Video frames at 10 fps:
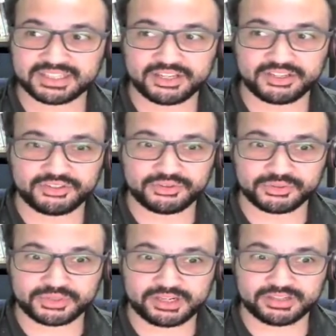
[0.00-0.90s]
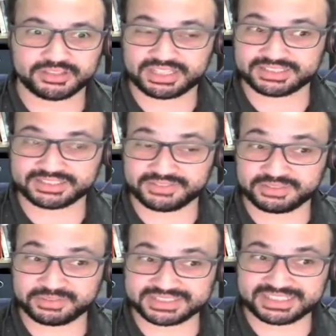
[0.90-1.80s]
you can't connect to
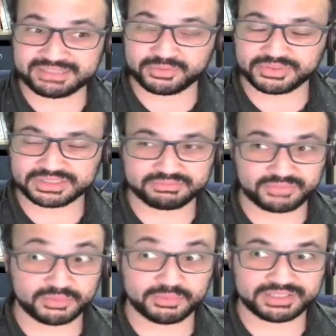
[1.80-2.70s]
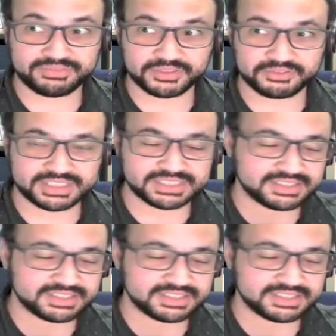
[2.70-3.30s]
VPC endpoints, probably for good reason.